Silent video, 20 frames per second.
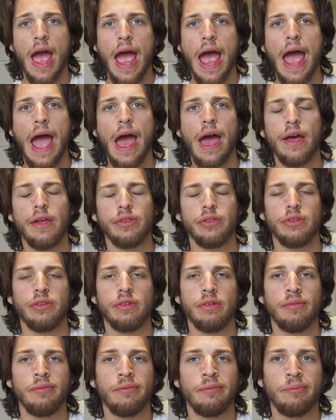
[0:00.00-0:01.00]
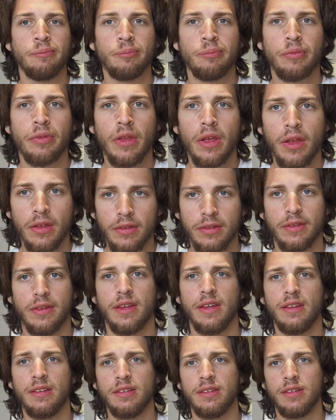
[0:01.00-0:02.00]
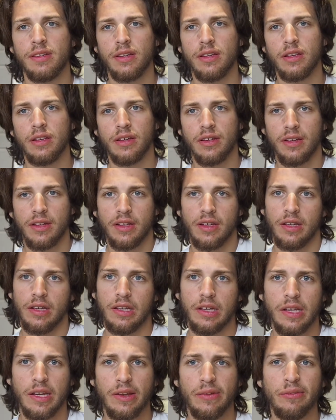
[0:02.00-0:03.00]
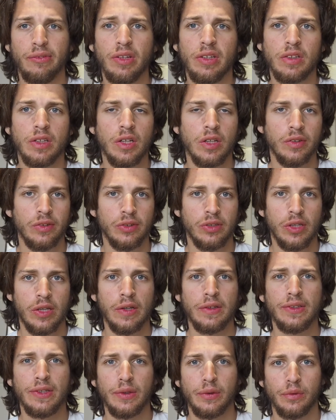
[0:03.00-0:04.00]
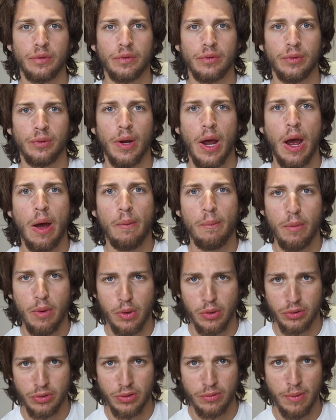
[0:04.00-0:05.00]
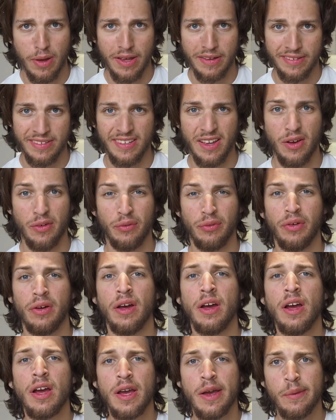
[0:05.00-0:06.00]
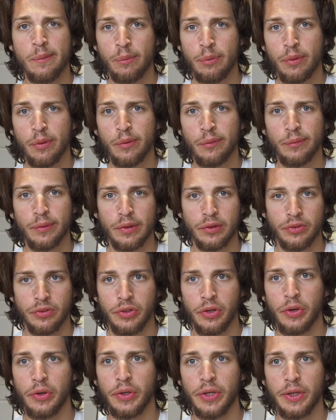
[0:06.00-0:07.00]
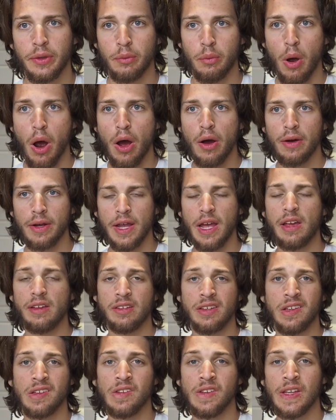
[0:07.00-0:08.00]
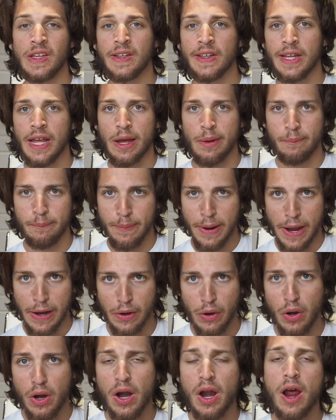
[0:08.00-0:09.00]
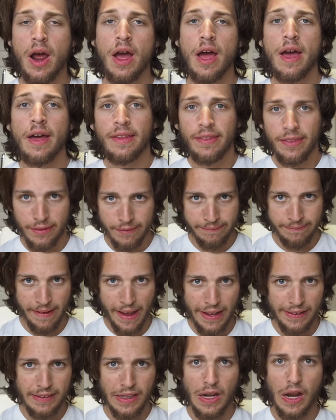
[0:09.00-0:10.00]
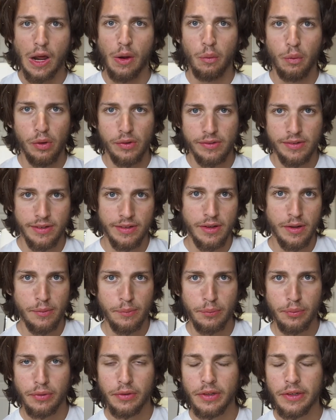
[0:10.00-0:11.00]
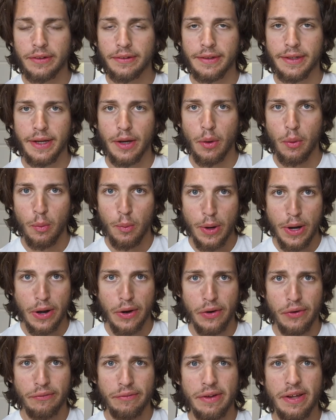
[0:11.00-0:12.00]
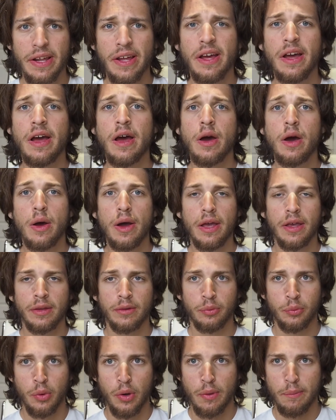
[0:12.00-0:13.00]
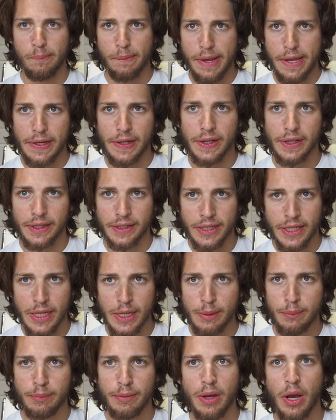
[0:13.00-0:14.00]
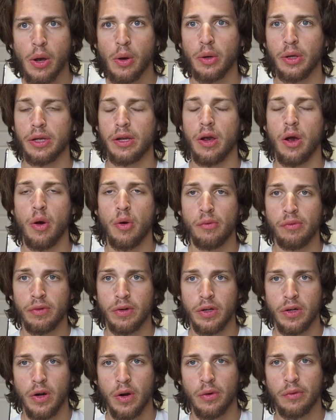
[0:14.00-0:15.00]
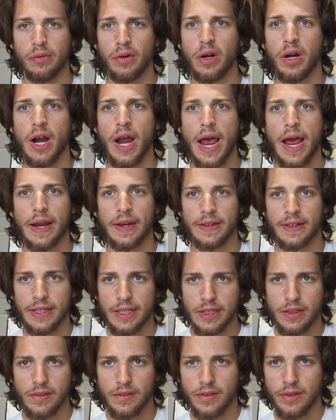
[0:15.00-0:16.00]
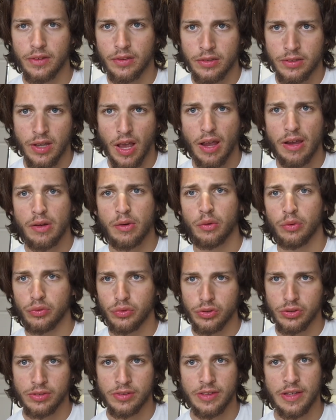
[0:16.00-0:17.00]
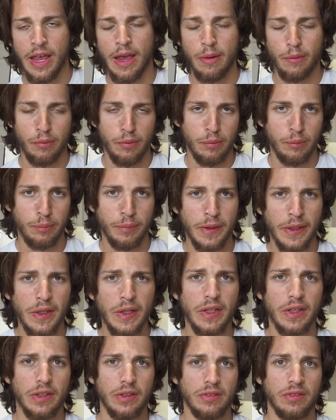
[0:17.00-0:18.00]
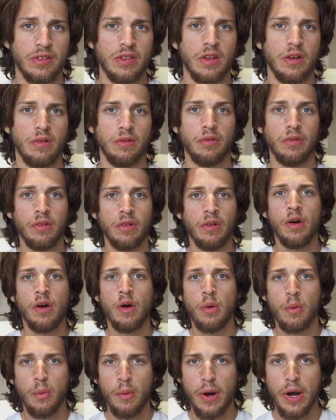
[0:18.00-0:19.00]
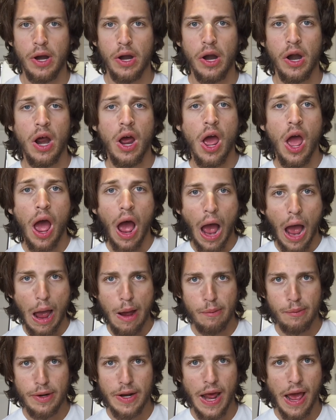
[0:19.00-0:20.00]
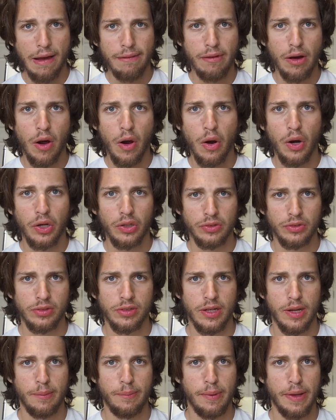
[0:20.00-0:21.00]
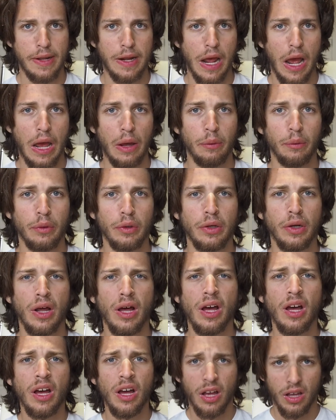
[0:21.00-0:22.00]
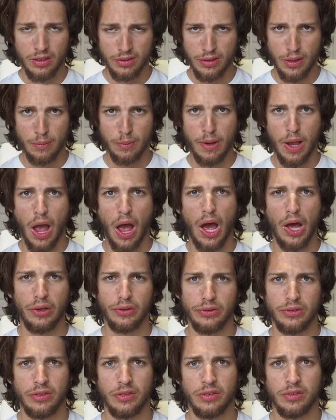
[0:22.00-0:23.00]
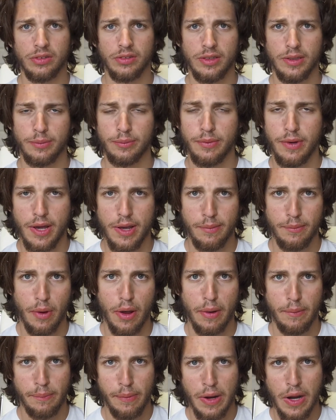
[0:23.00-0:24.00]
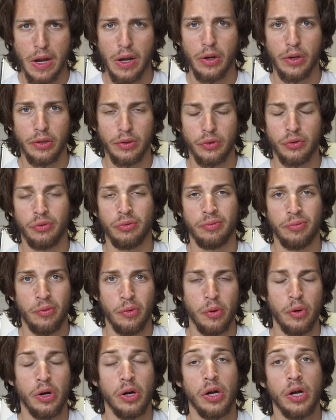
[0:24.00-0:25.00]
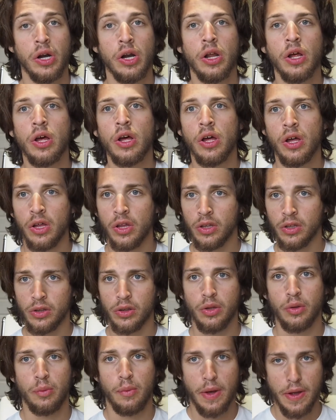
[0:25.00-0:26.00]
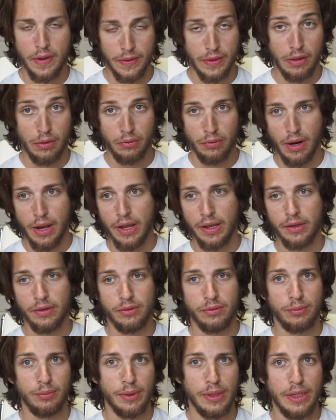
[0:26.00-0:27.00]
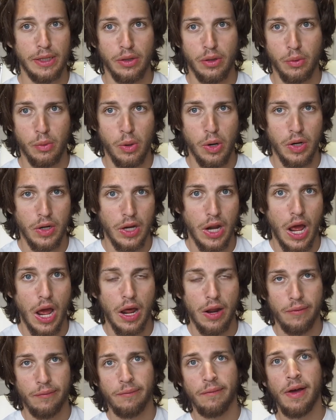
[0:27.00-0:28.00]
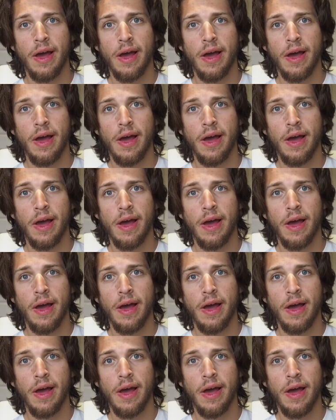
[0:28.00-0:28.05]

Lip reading: And this even continued throughout most of my self-improvement journey. While yes, it did get better, the fact that I wasn't completely aware of it is what made it keep going over and over, and the cycle just kept repeating itself, where I would have a hardship and I would subconsciously blame my parents for the way they raised me or whatnot.